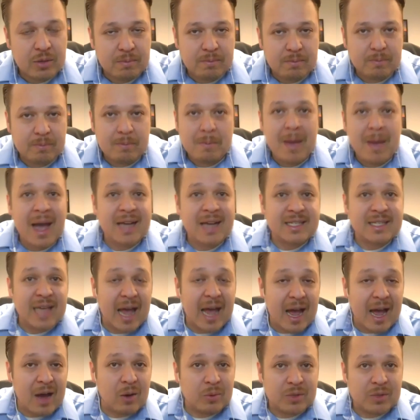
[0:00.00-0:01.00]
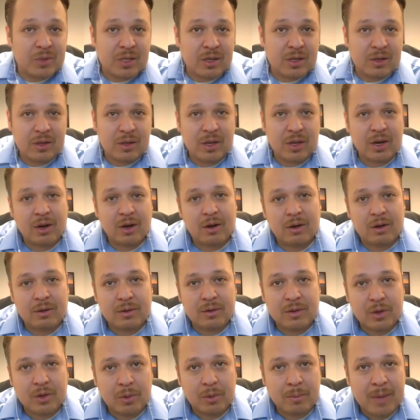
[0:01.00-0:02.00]
max out their,
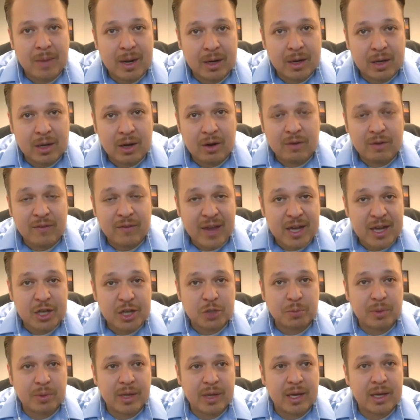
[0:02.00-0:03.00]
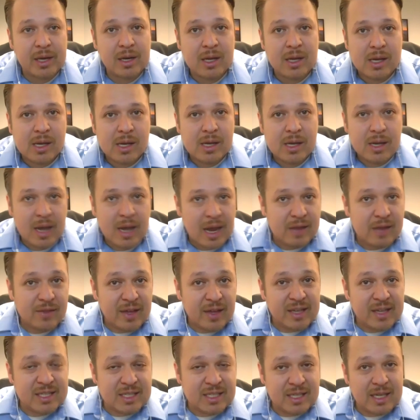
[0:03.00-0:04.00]
their Medicare Advantage plan. And they
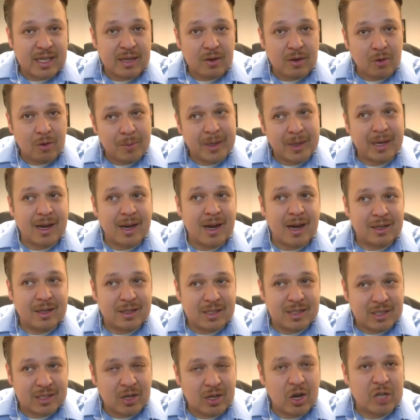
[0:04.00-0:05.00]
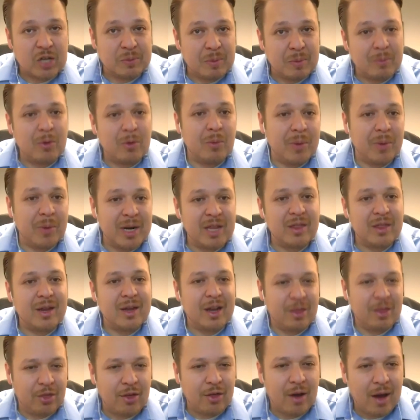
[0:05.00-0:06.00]
see, oh my God, this cost me more money than I
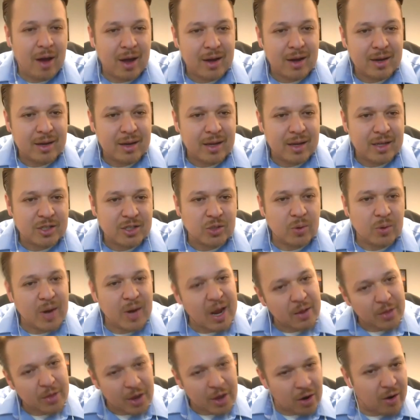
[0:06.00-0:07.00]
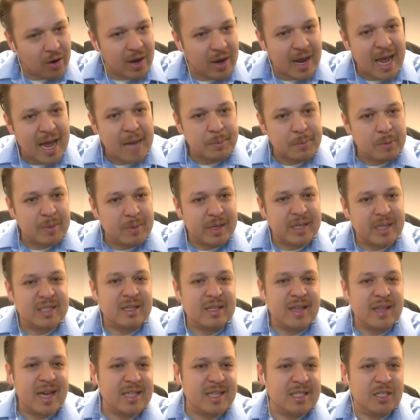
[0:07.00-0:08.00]
thought. And so now they're unhappy because of
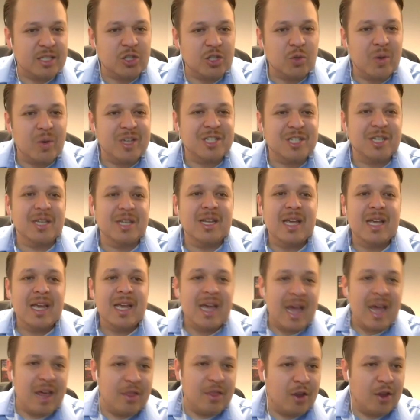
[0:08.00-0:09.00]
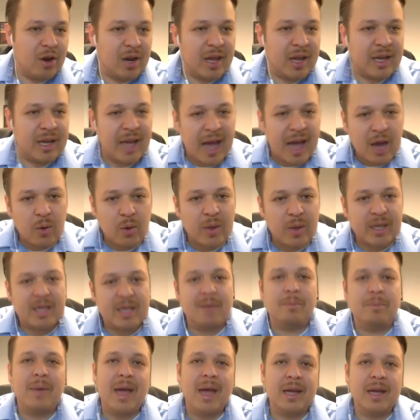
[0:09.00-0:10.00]
that situation. And they're like, how do I
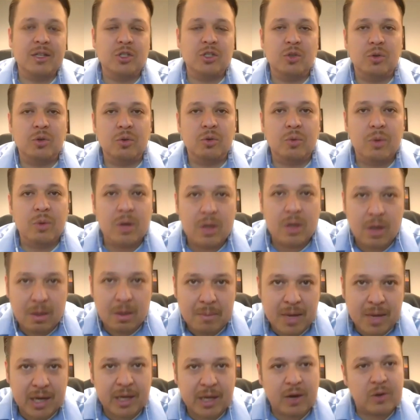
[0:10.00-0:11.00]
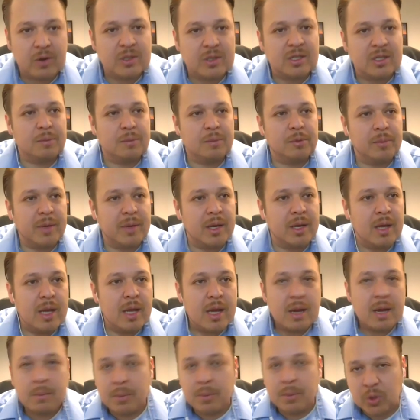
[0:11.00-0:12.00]
get back to a Medicare supplement?
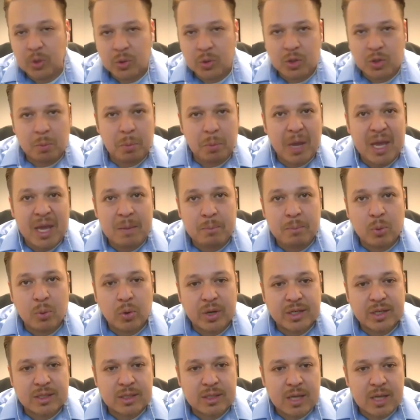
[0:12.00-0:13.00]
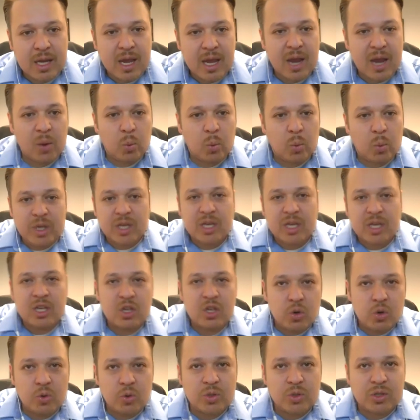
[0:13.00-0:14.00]
But those are pain points, and we can
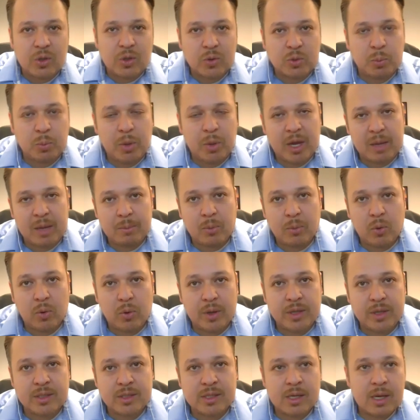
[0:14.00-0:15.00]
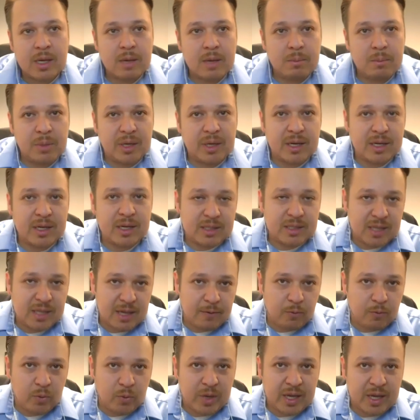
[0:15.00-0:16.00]
use those pain points, because
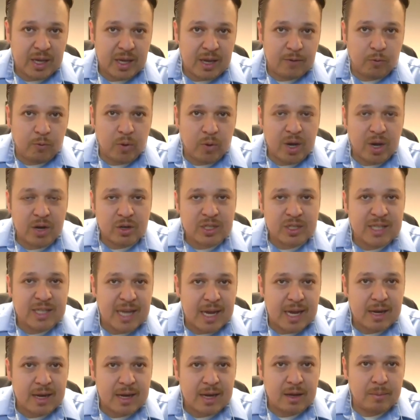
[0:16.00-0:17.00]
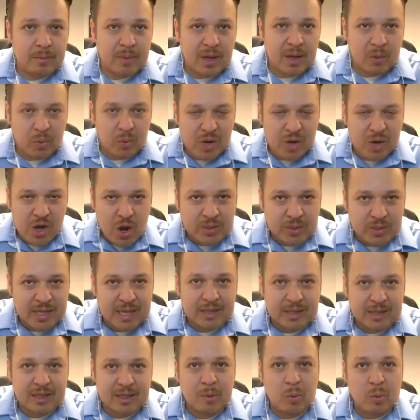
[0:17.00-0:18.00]
if we, if we understand them and we
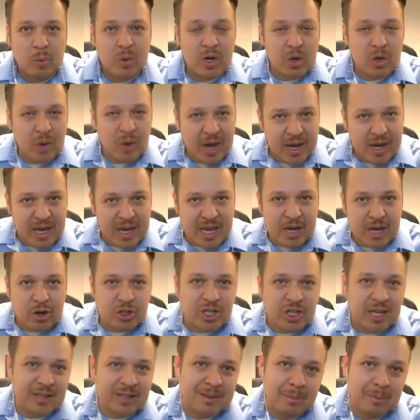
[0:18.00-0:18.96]
notate them and we know how to interject